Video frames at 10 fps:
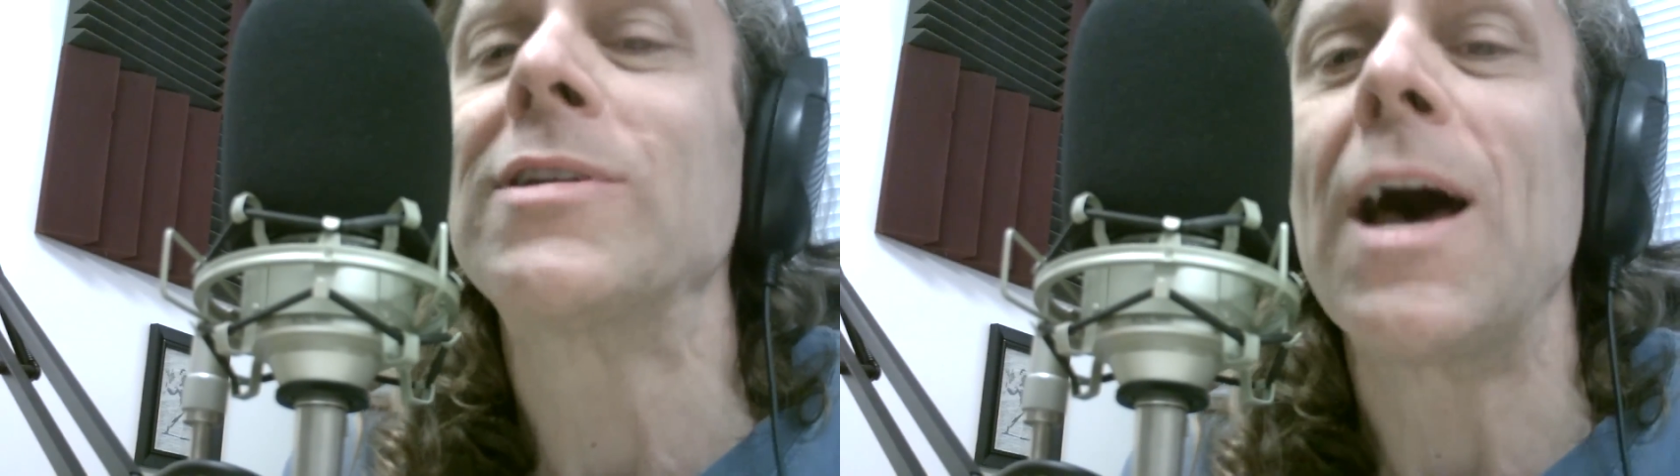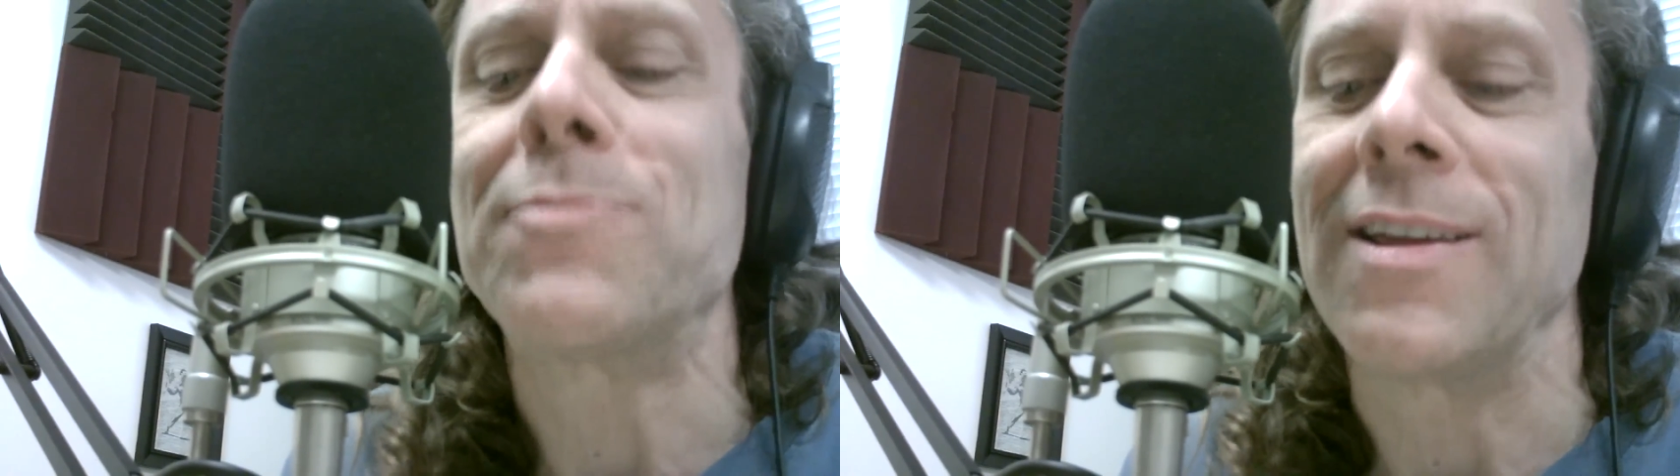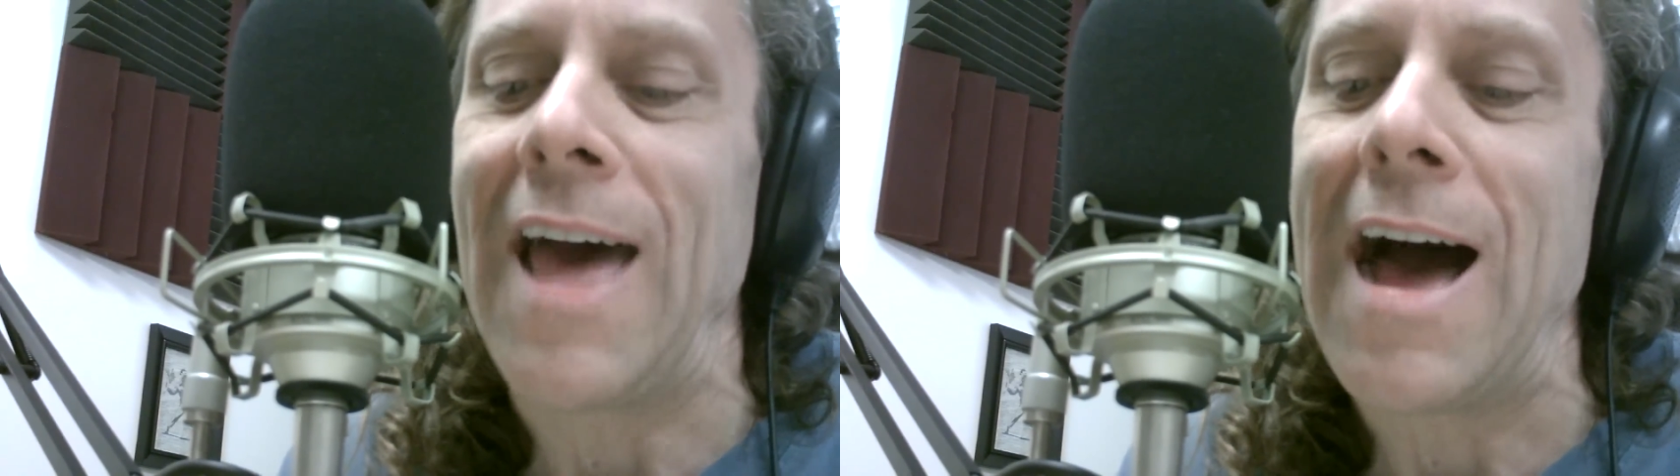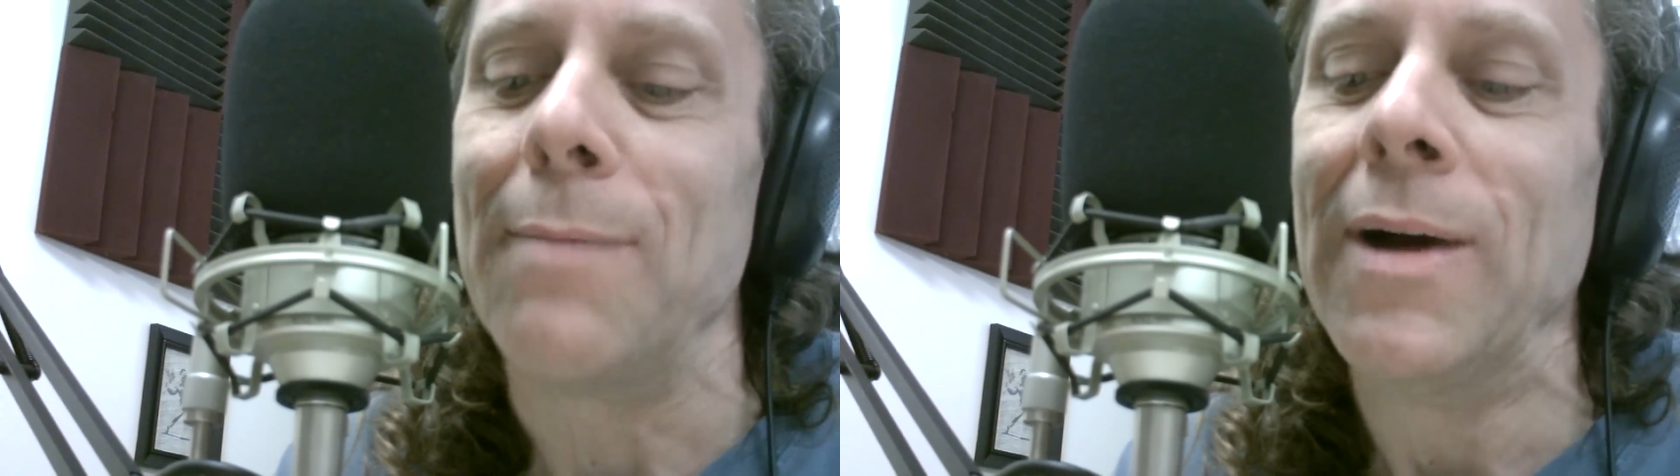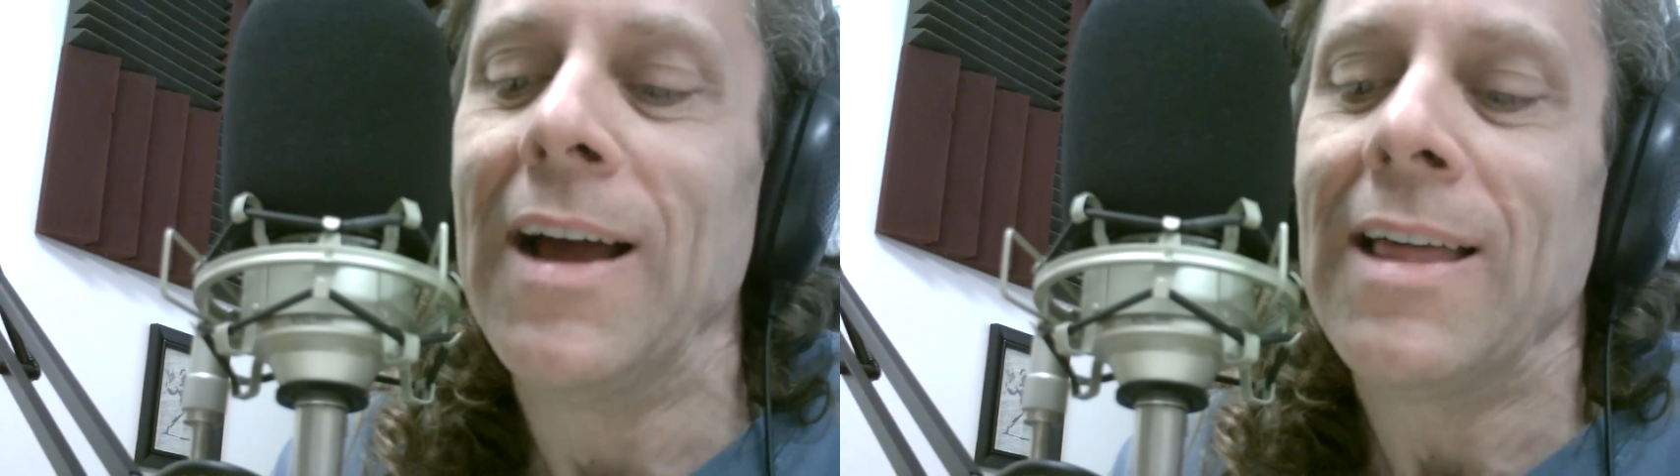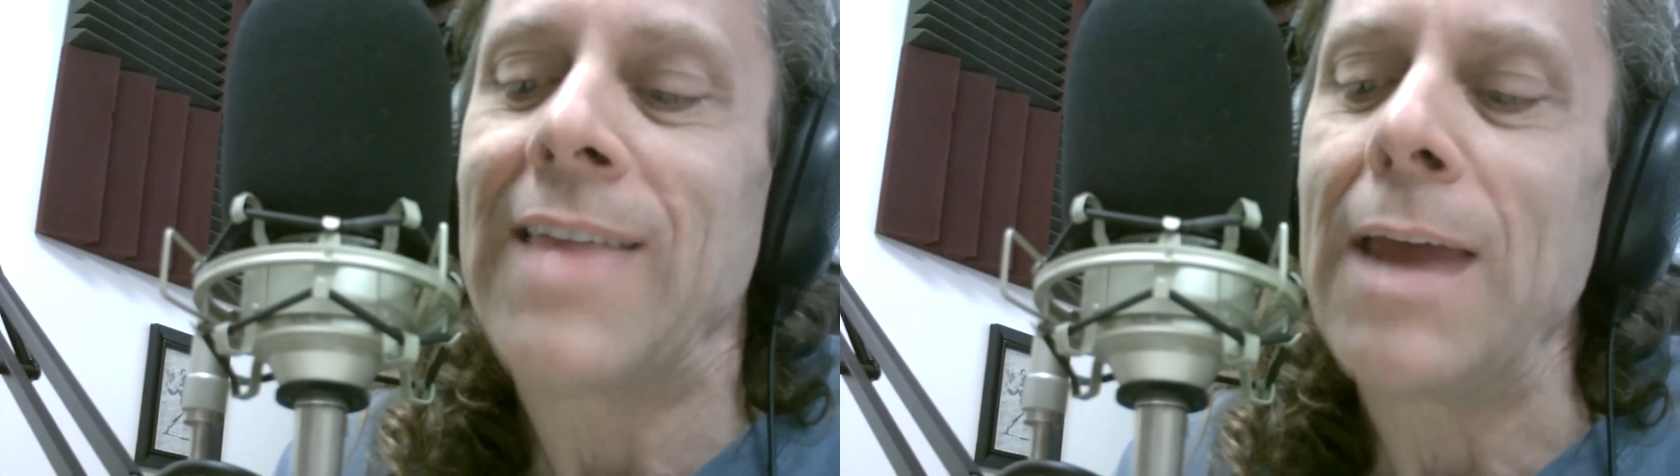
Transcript: it was up to them,